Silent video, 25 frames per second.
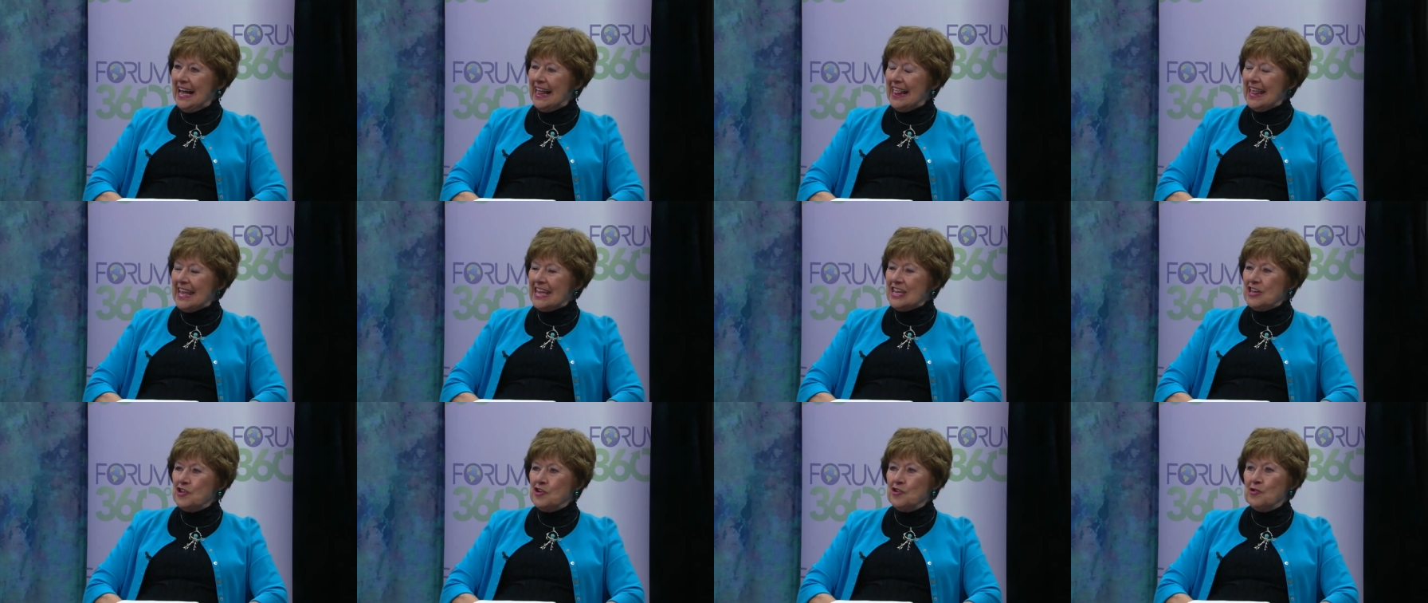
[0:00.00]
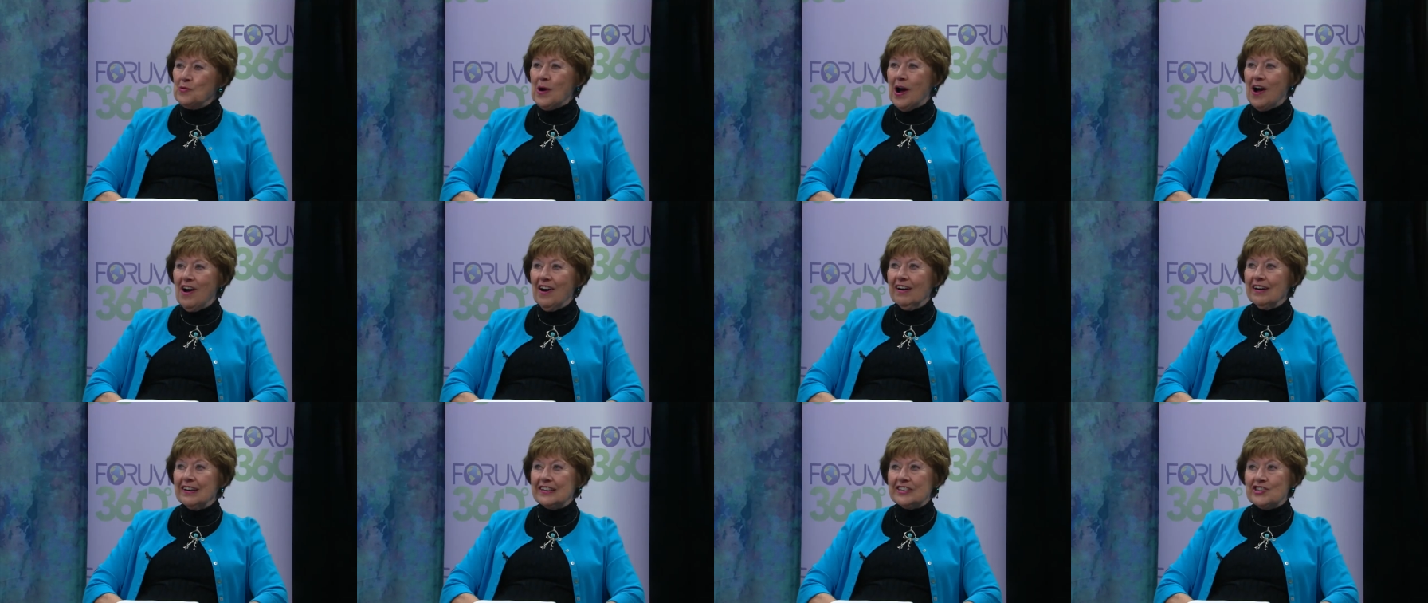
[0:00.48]
you
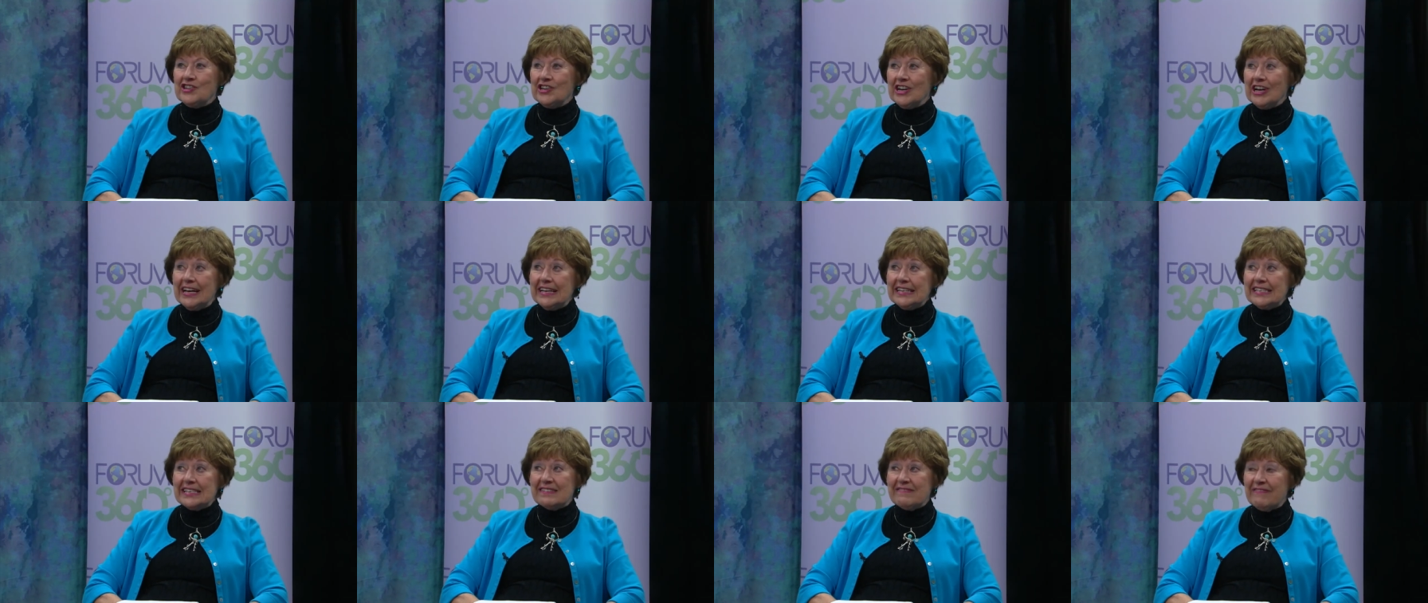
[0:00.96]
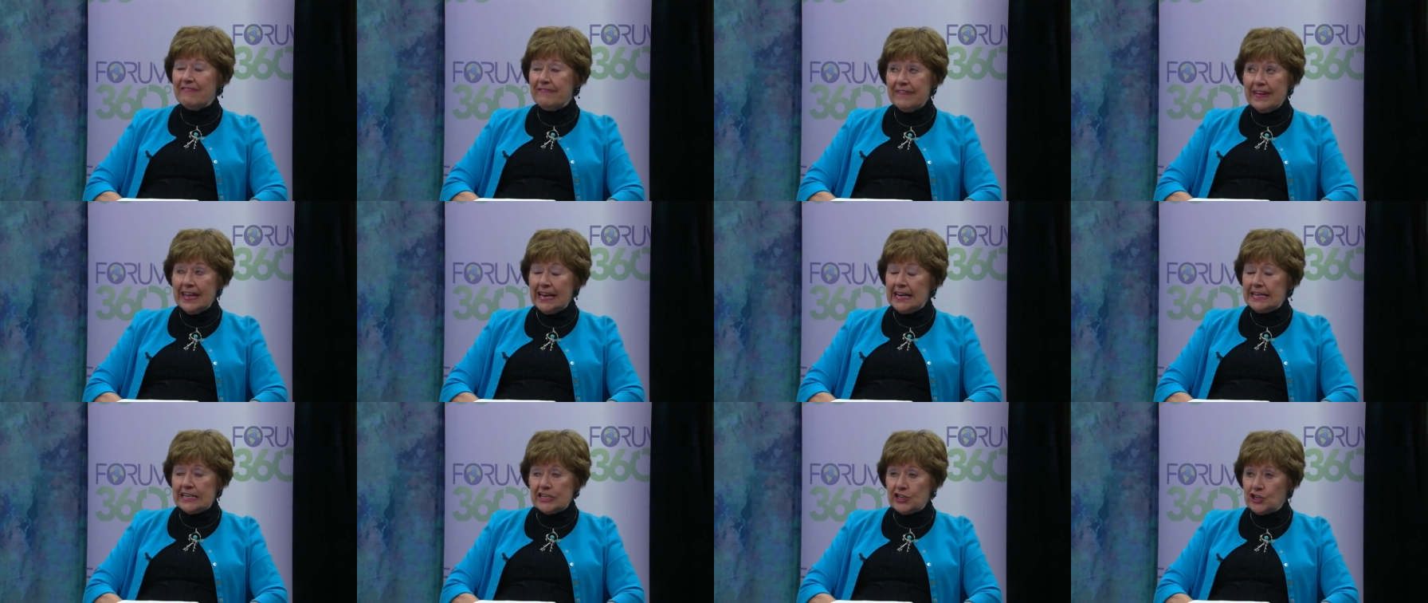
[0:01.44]
are just
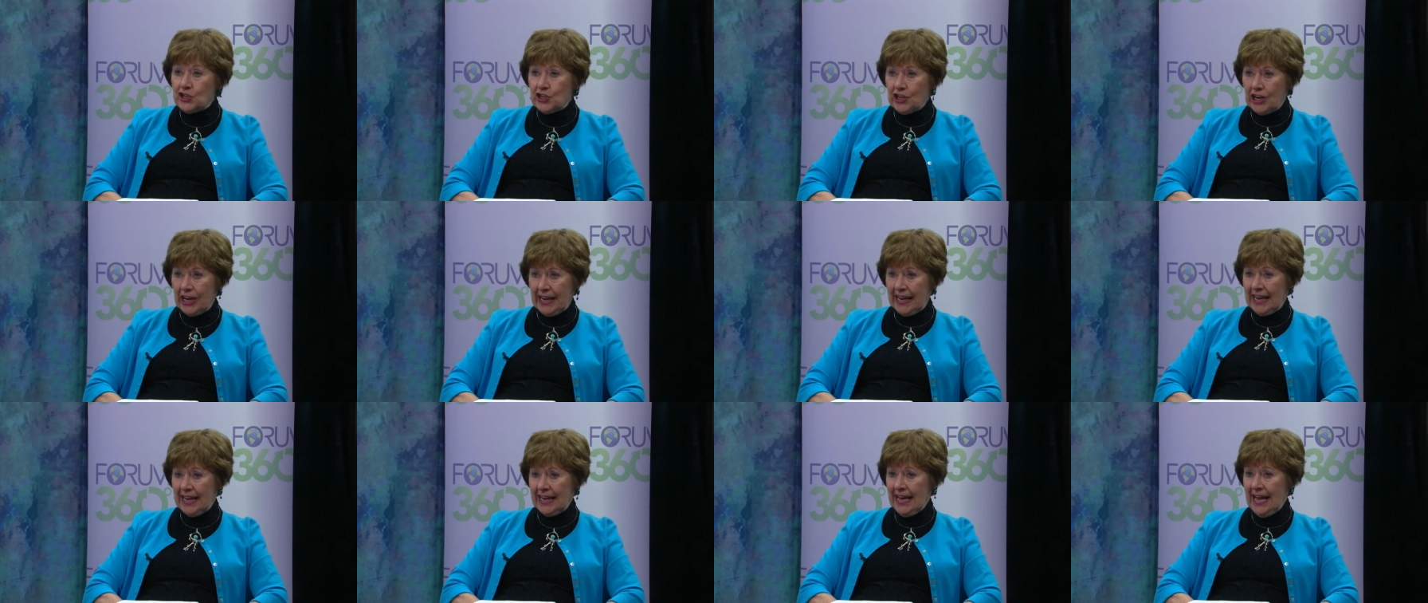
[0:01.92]
finishing